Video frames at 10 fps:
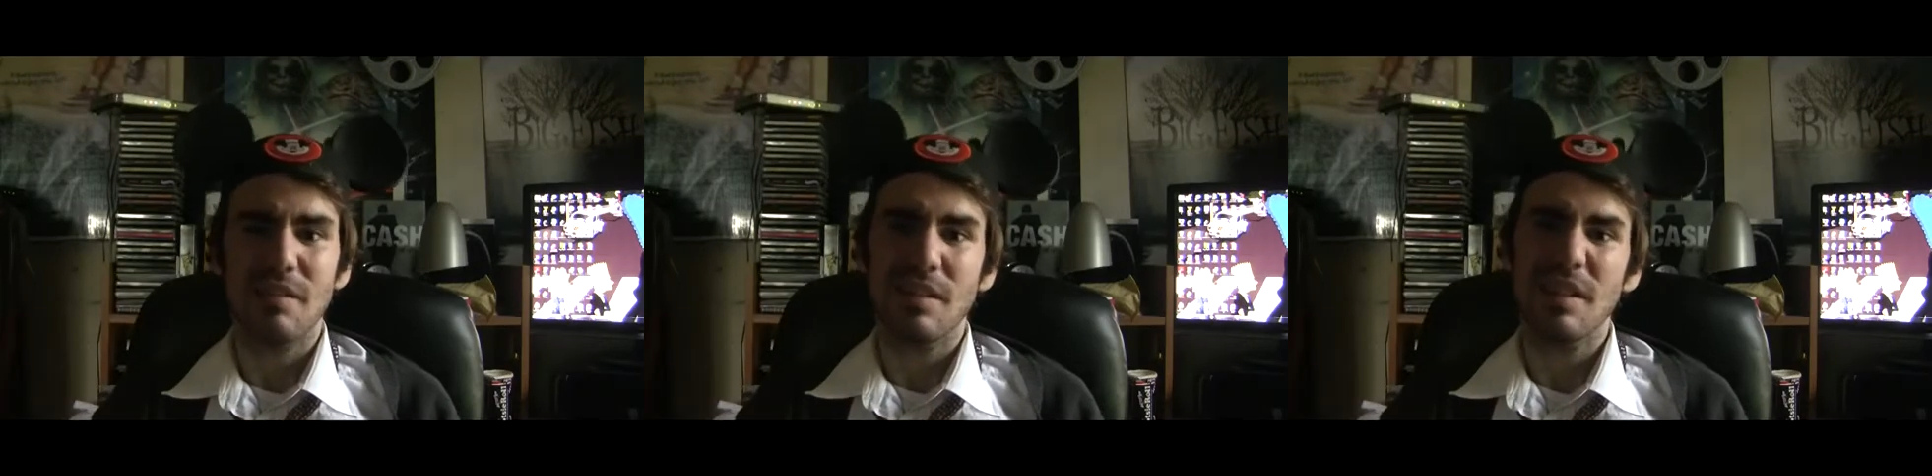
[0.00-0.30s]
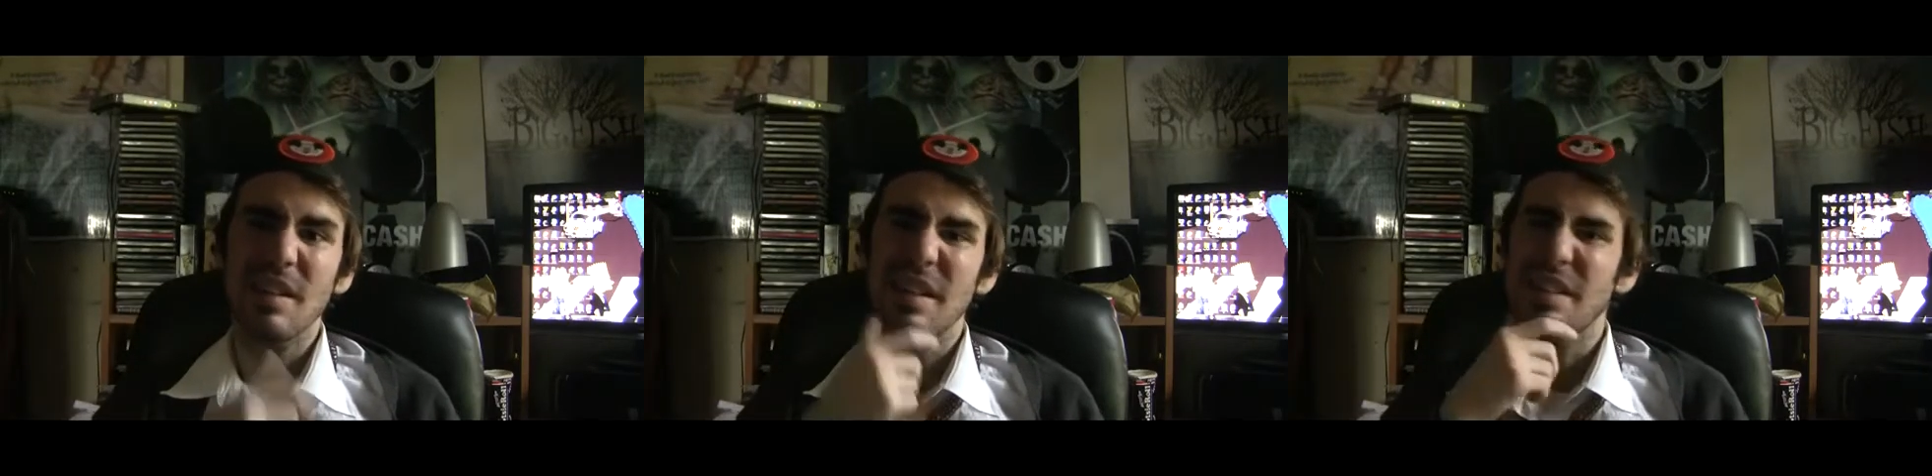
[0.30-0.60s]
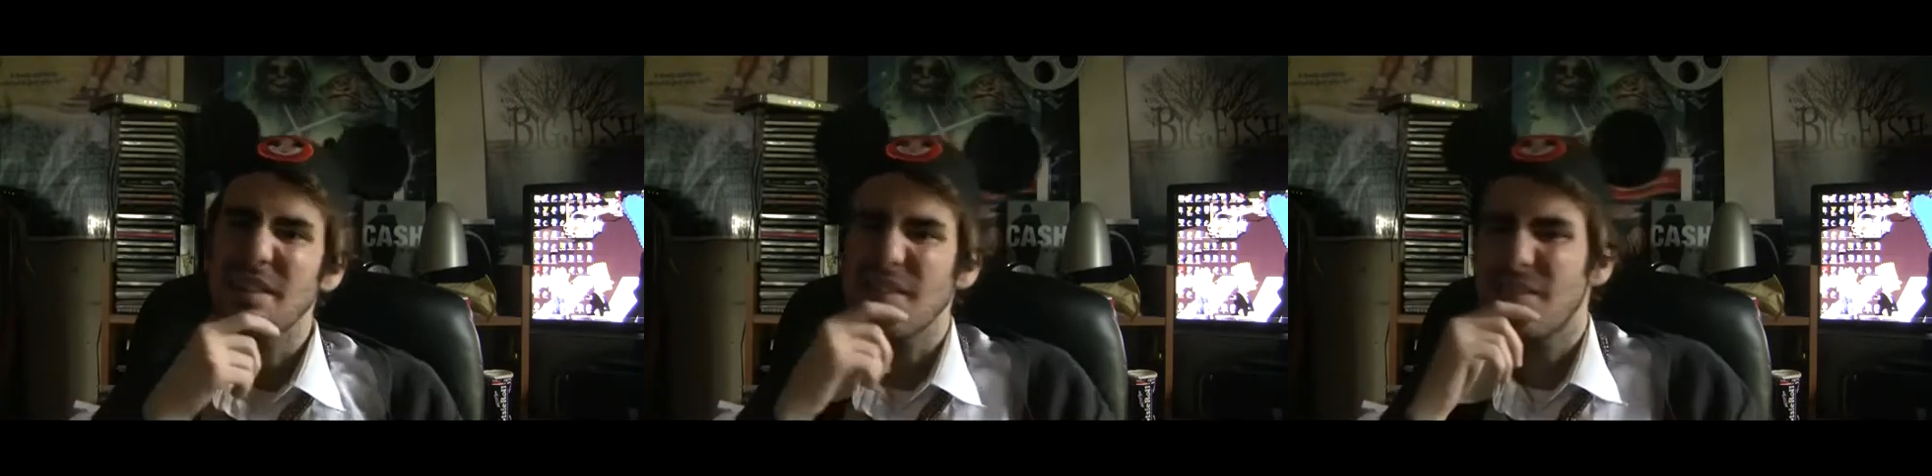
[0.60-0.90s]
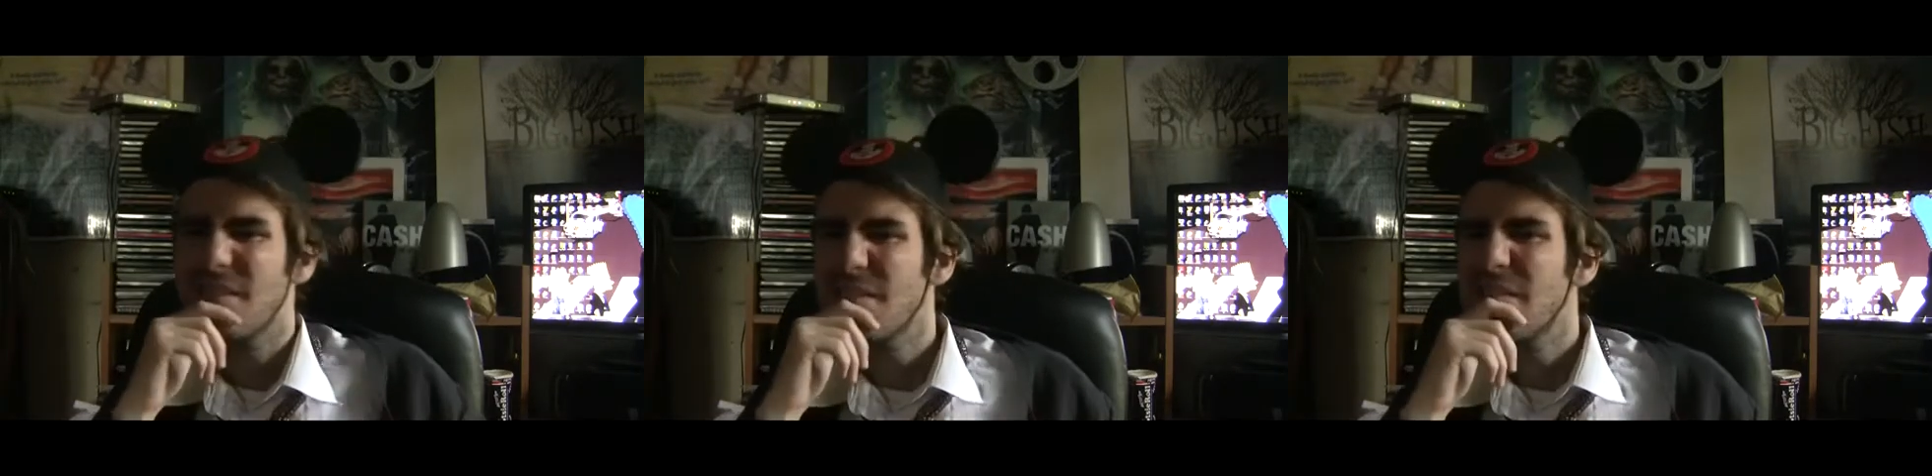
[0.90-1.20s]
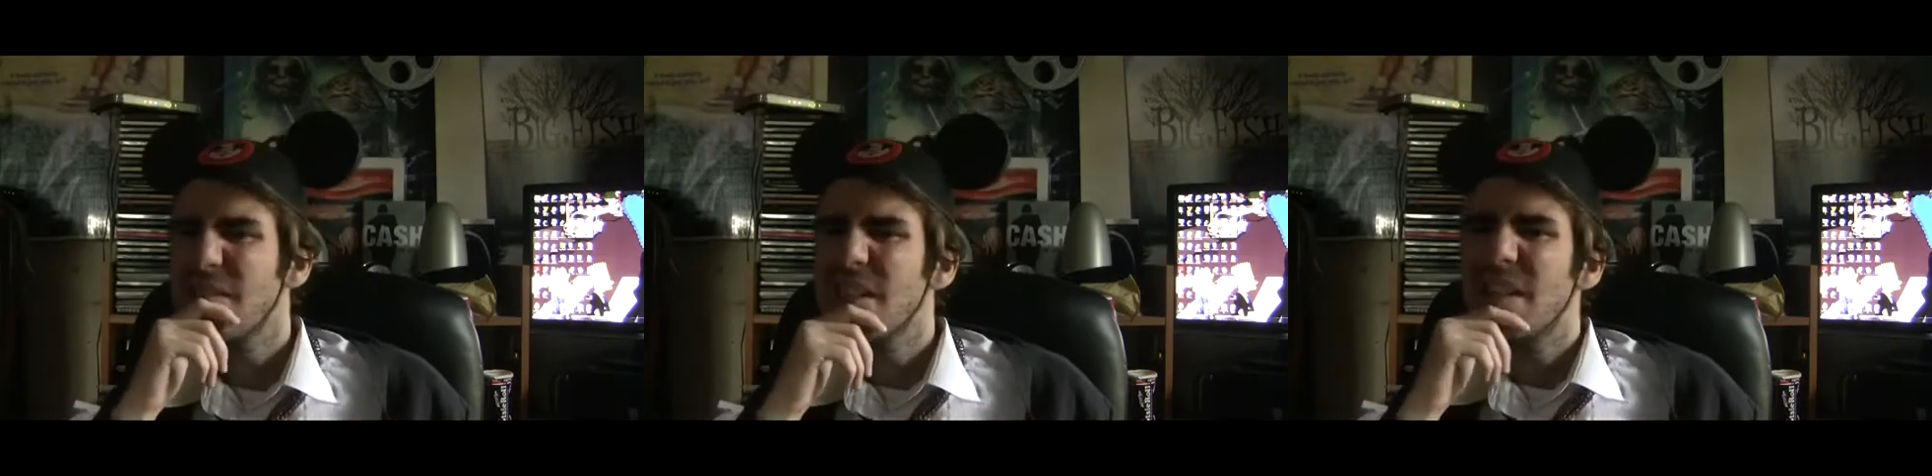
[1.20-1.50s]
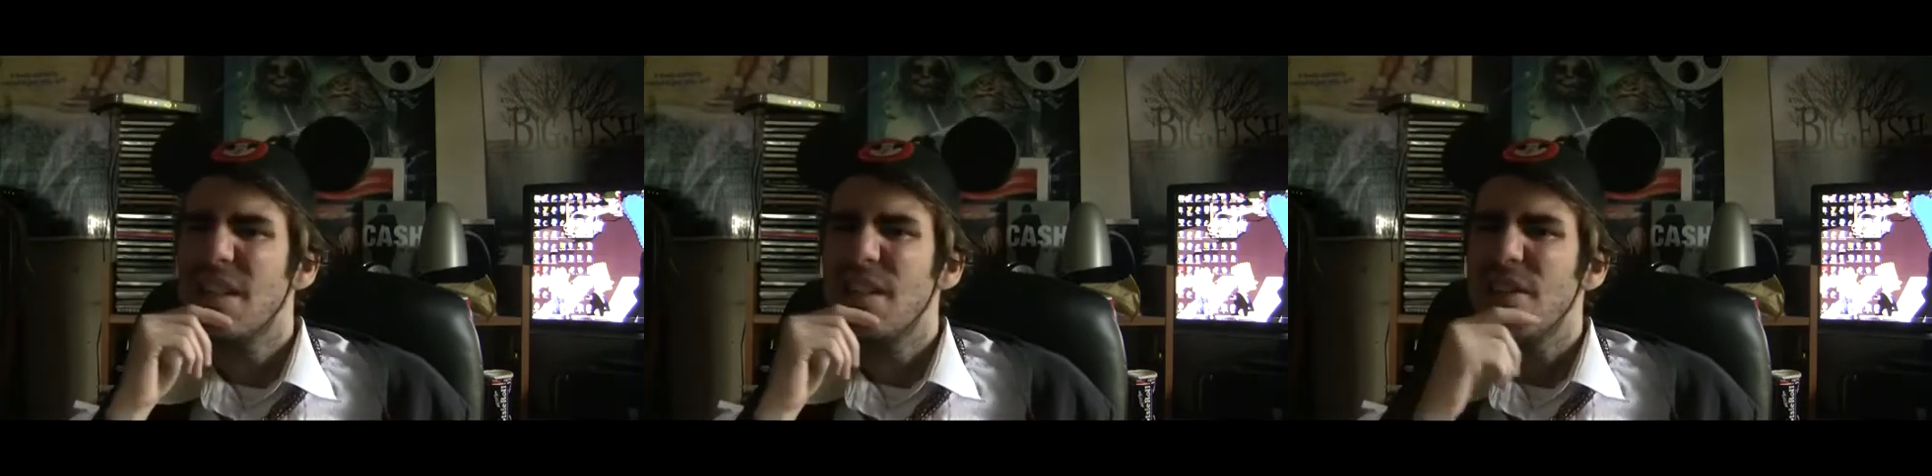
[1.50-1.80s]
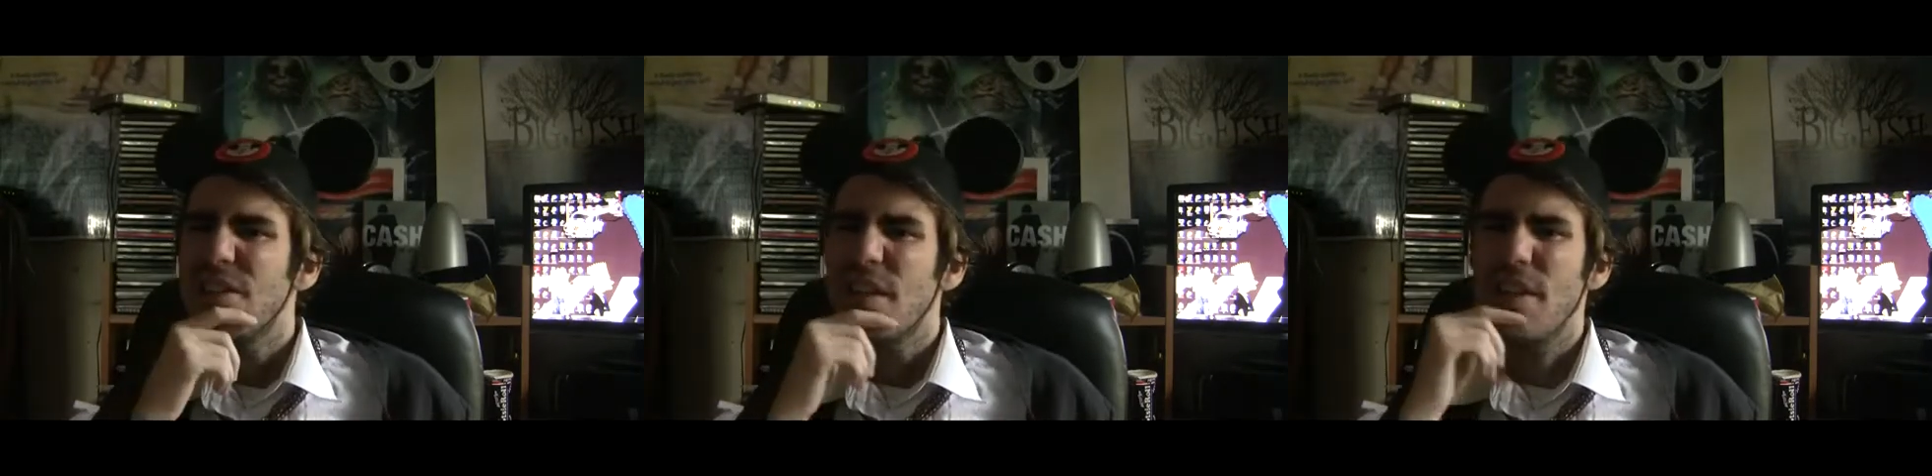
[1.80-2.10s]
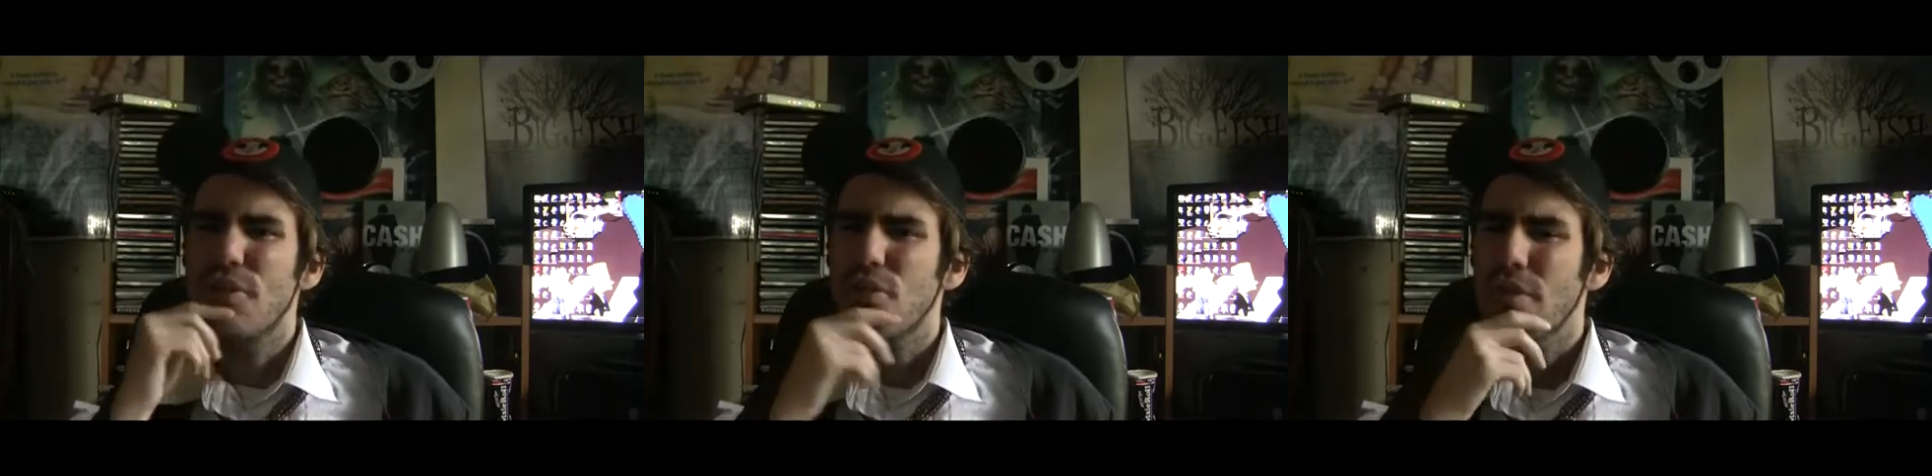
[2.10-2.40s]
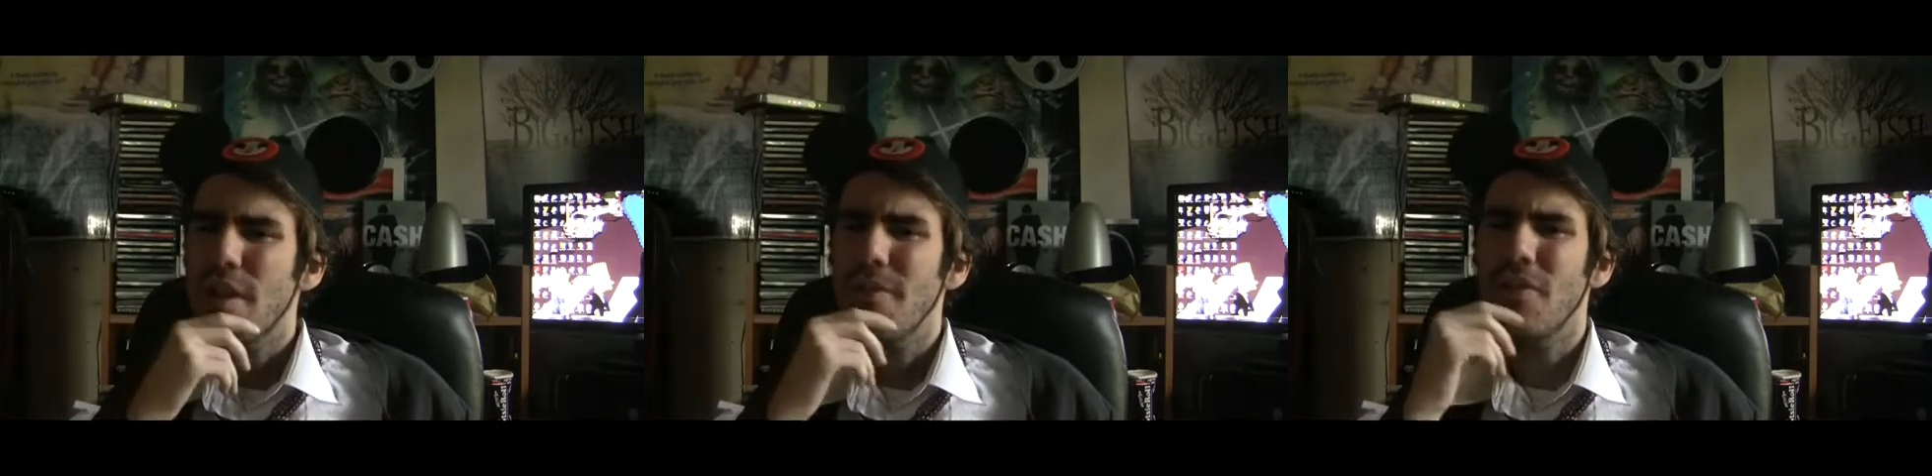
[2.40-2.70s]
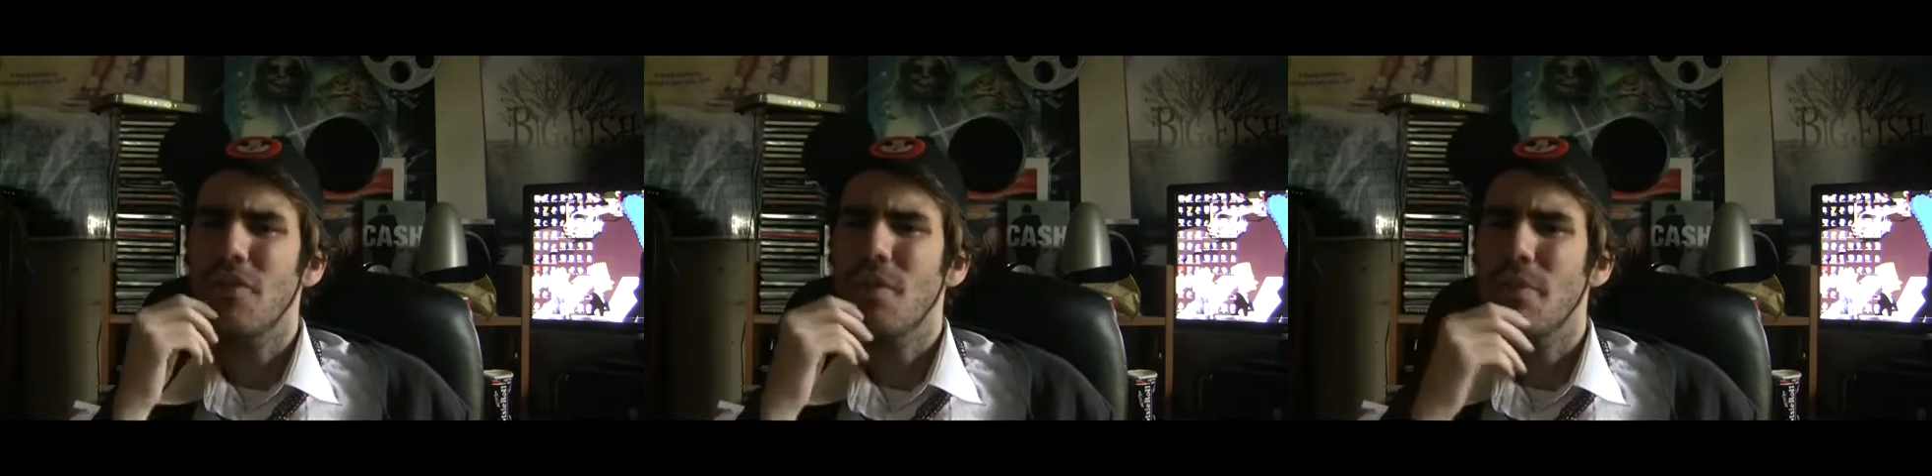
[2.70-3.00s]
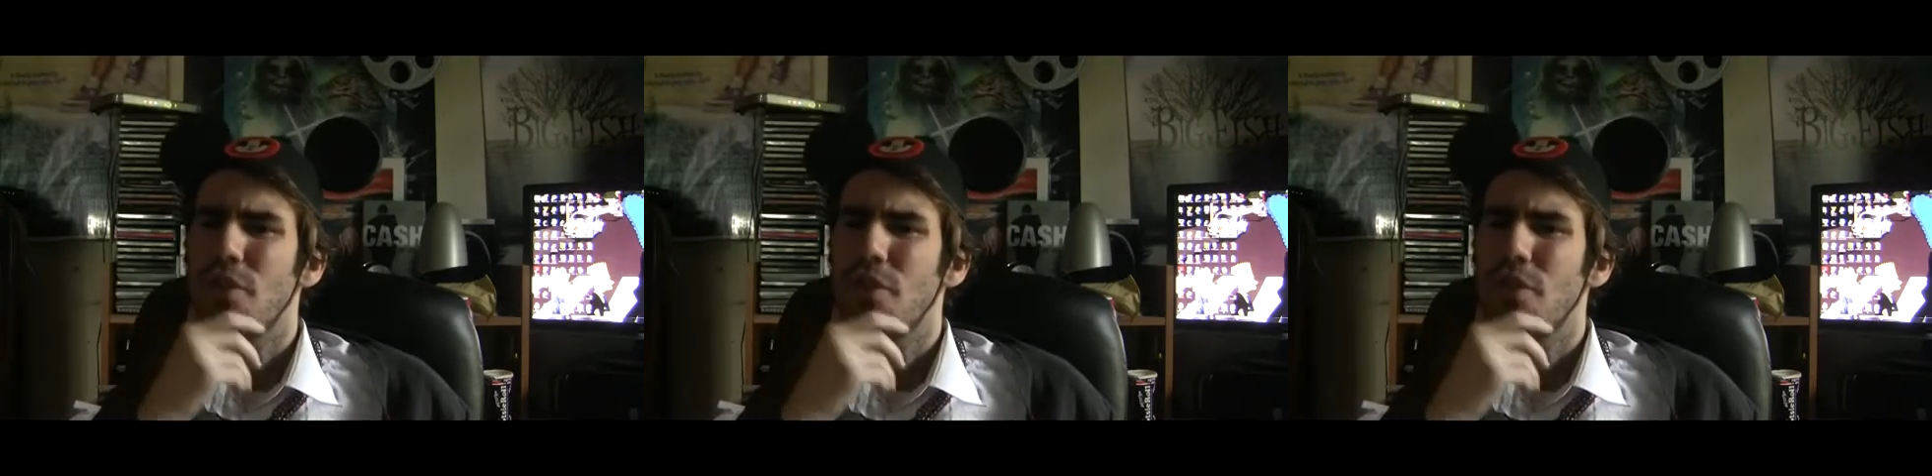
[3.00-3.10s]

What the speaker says: Well, she did travel from